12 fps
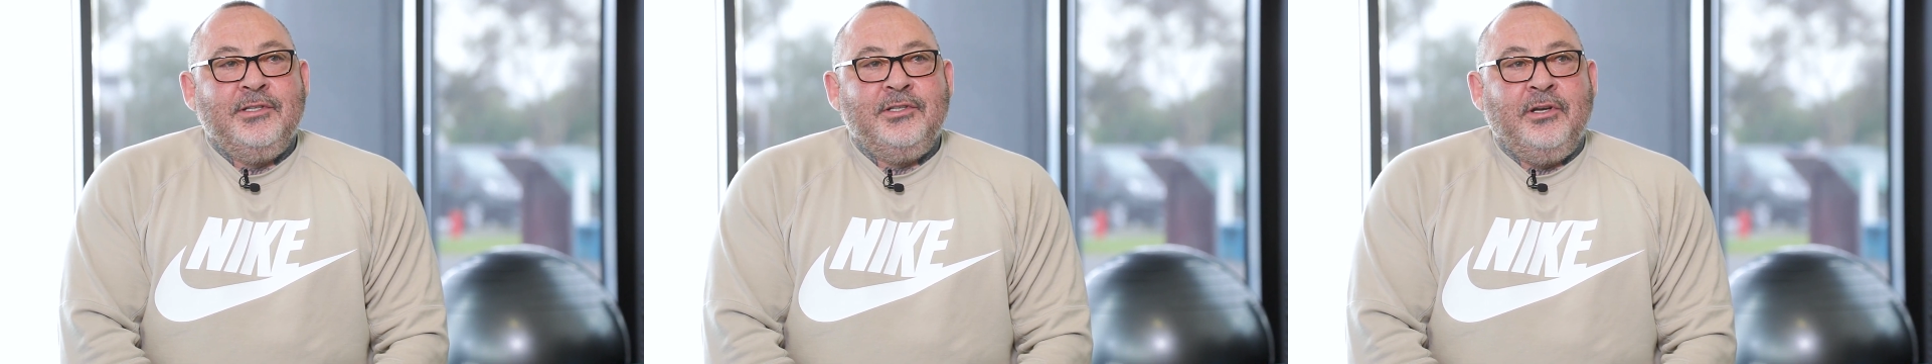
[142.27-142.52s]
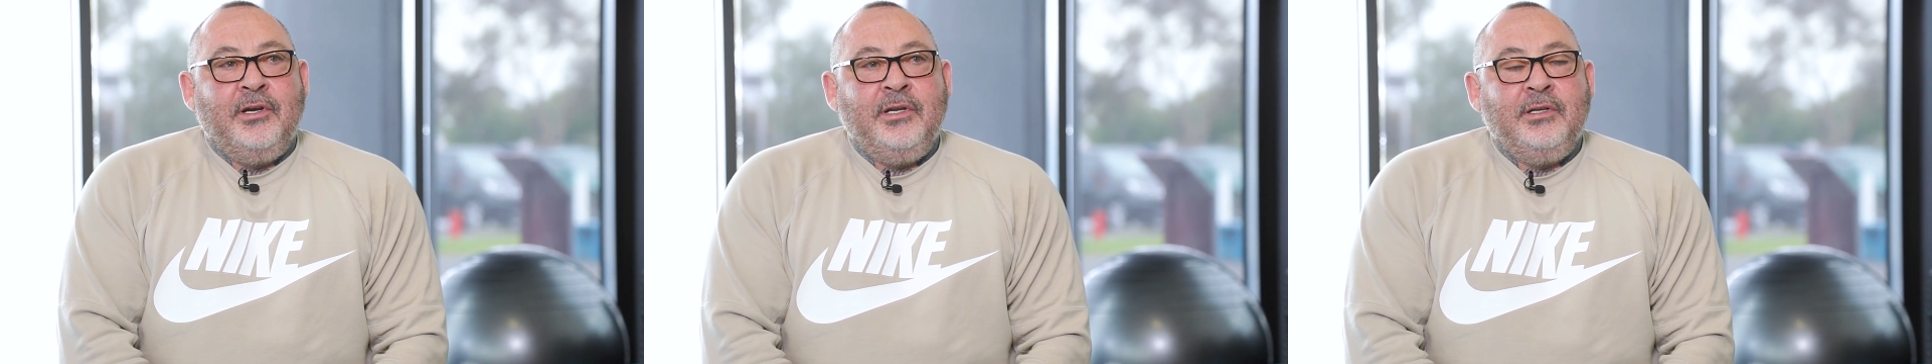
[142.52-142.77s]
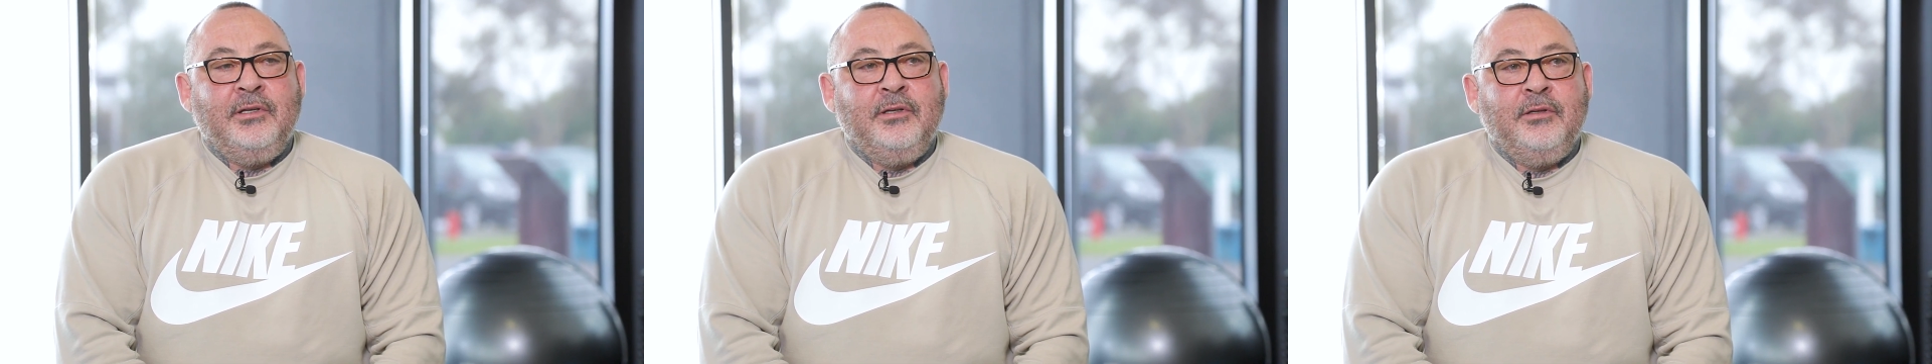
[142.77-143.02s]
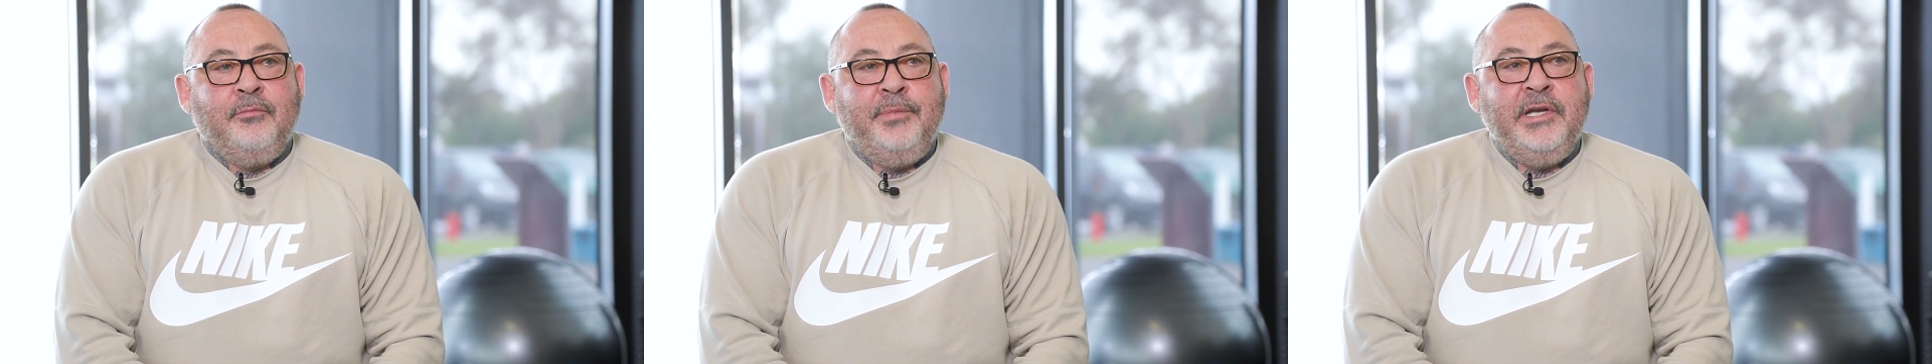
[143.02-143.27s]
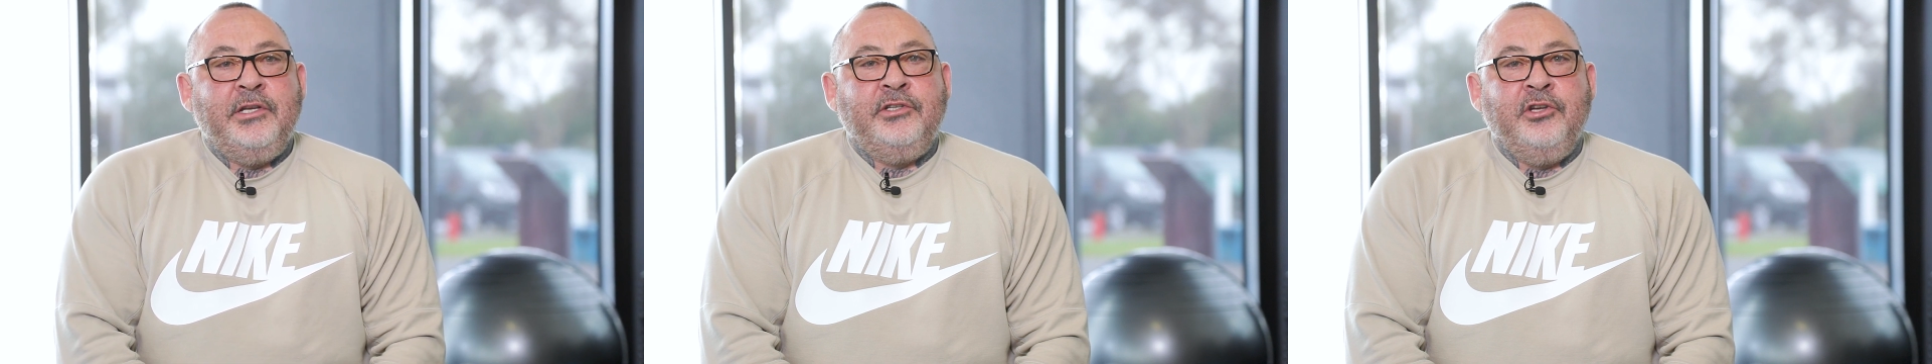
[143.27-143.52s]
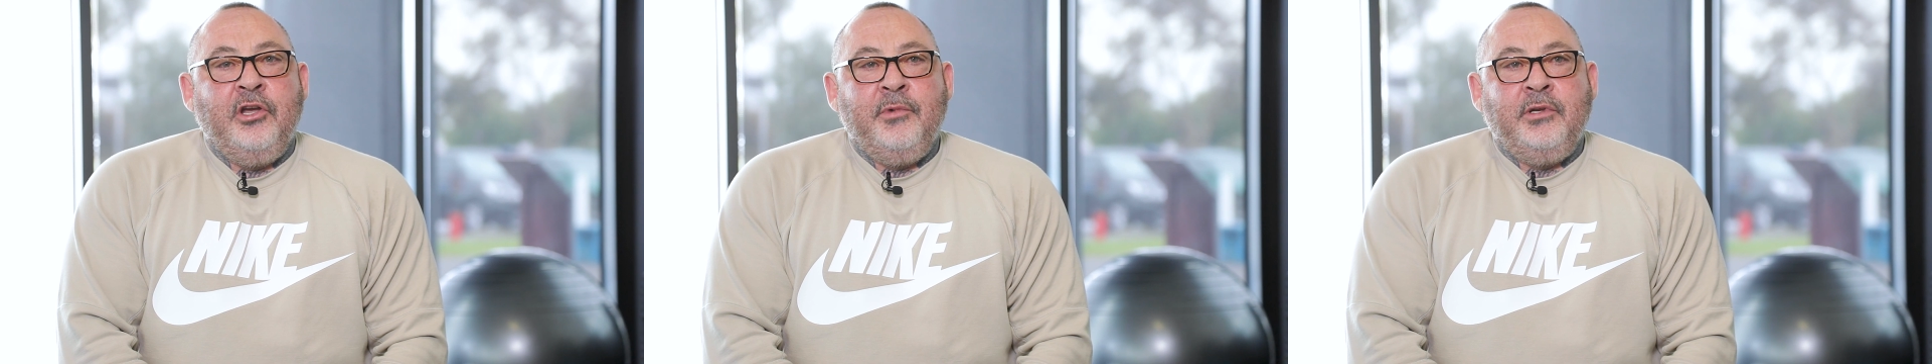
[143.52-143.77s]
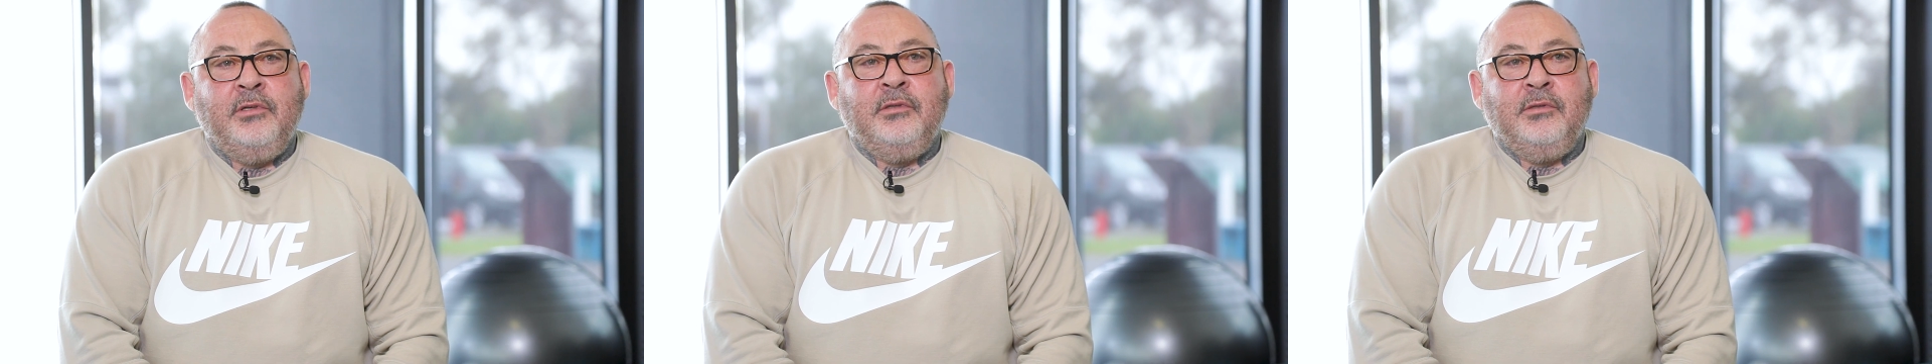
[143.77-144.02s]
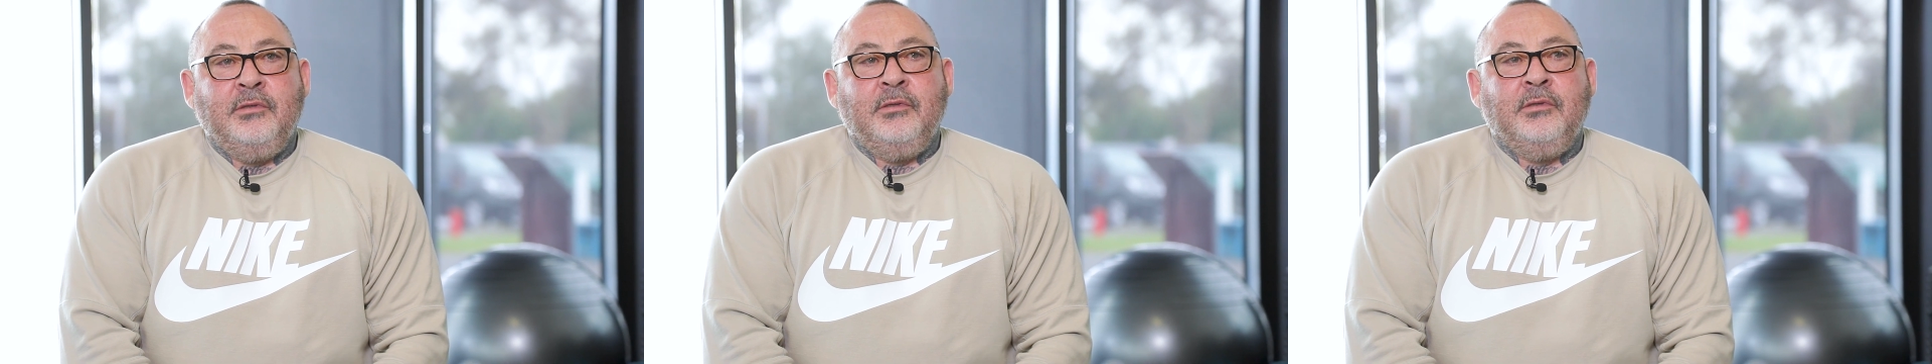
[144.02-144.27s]
So, be determined,
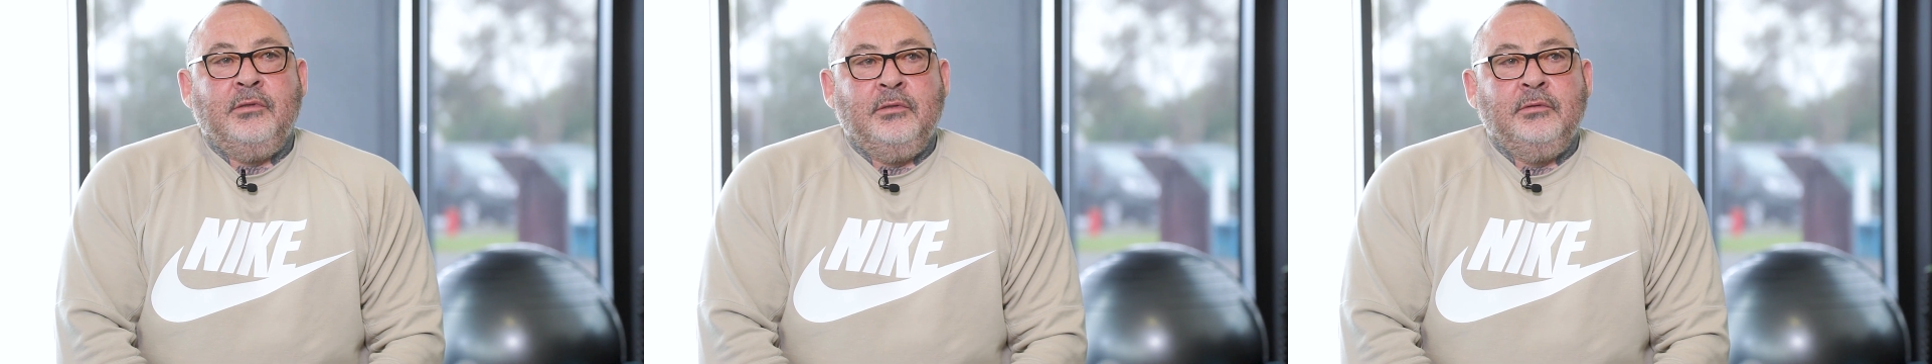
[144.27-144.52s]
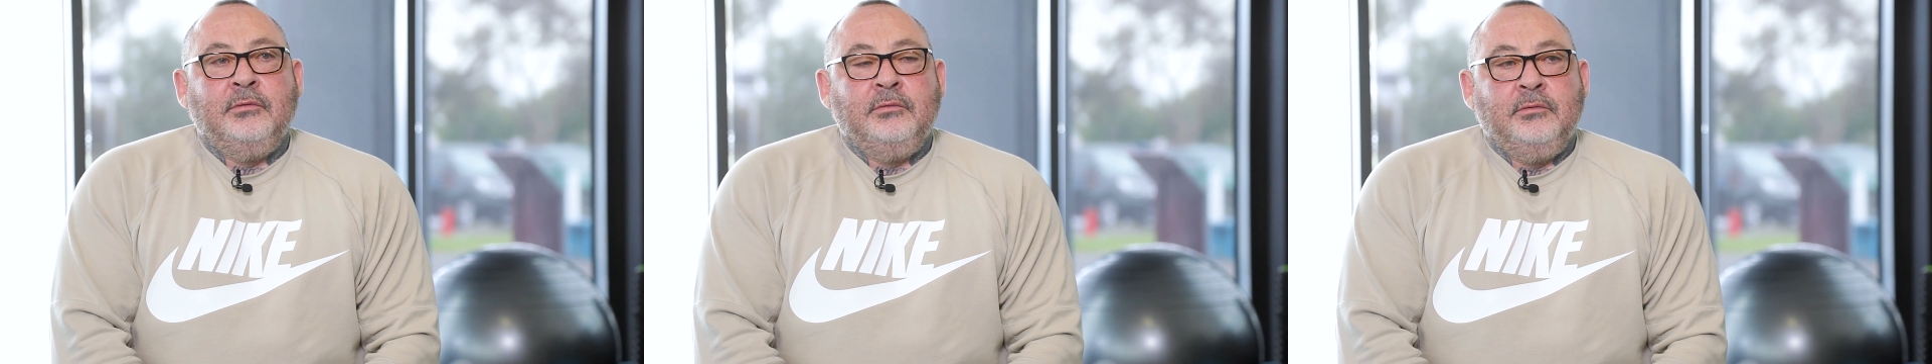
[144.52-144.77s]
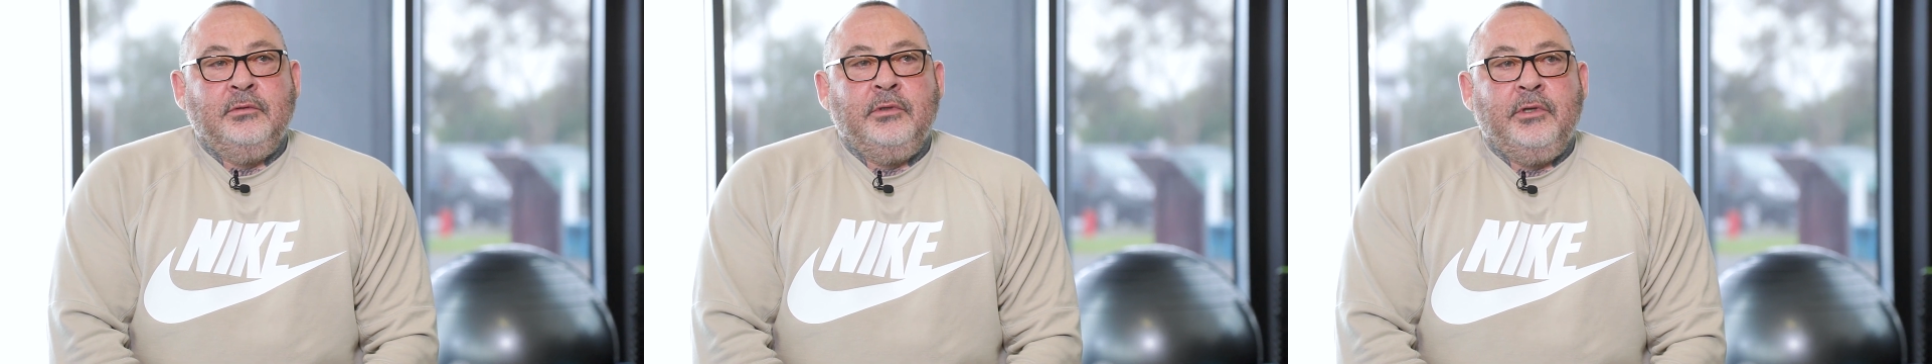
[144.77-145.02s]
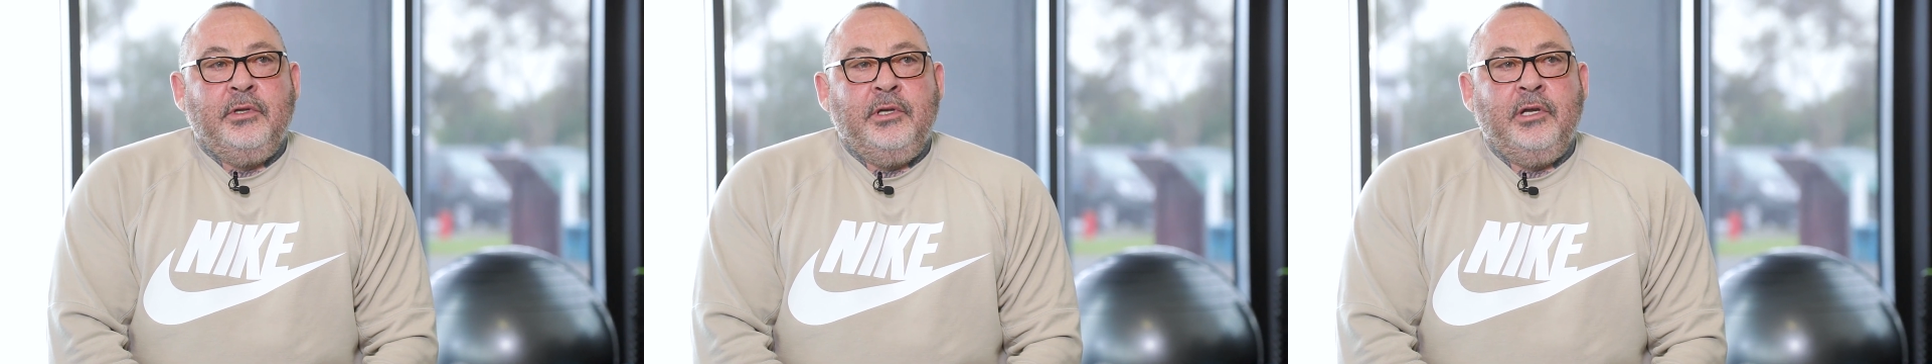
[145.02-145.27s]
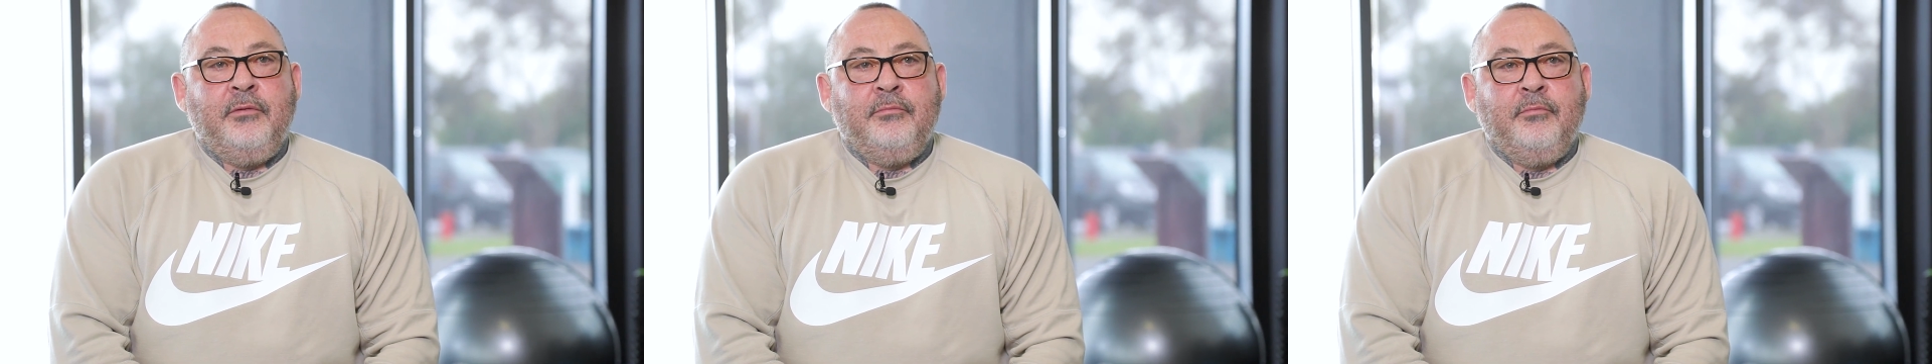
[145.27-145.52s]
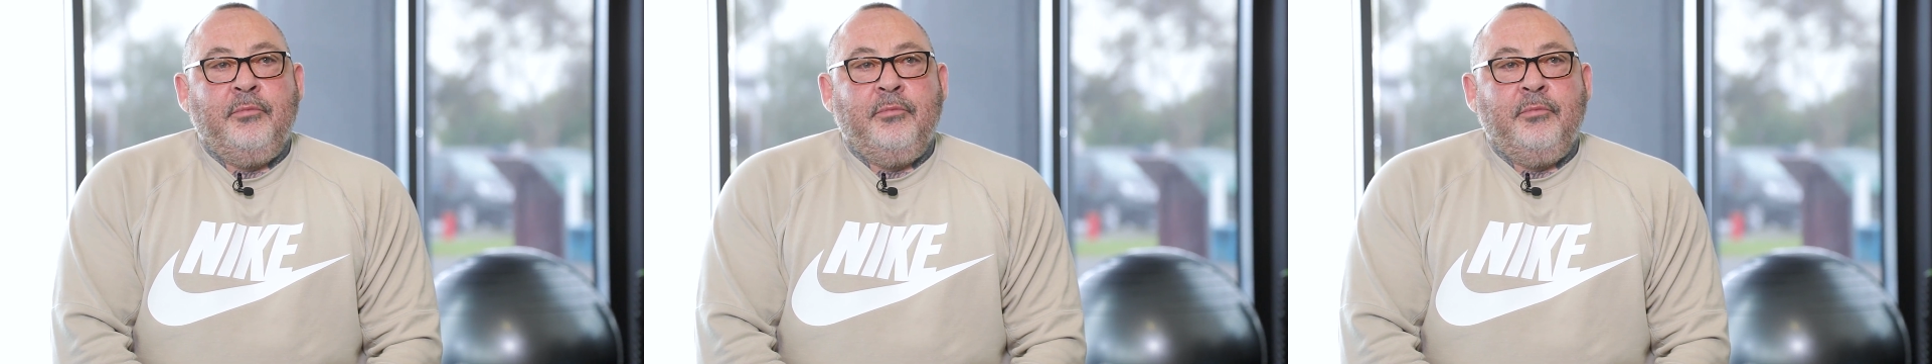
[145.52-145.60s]
yeah.